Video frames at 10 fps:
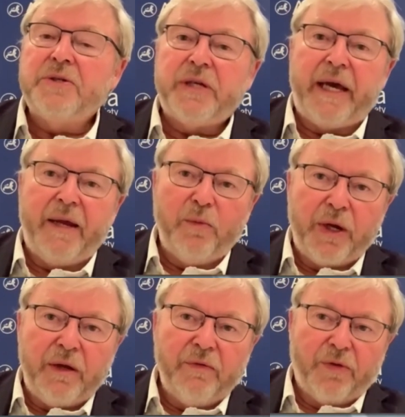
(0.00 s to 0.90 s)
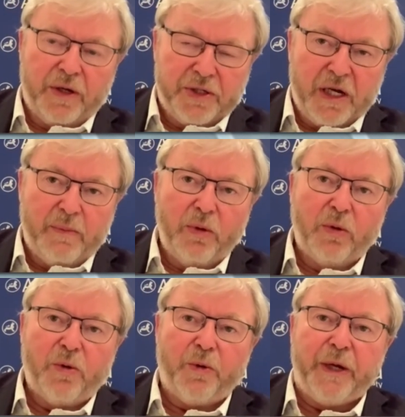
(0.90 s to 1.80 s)
can we, for example,
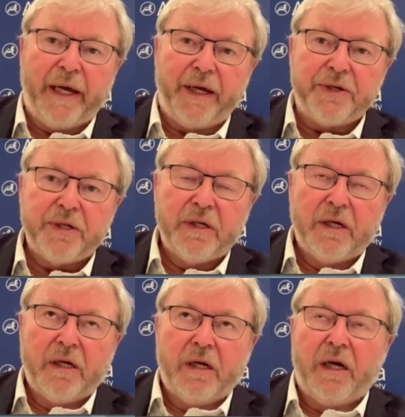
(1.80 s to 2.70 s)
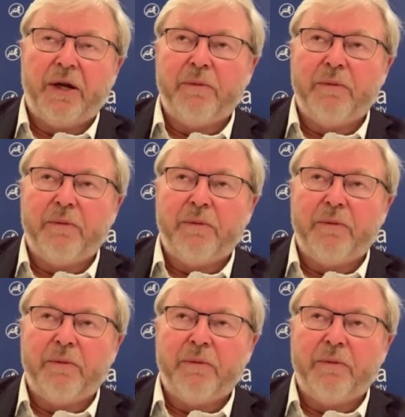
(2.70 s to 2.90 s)
create an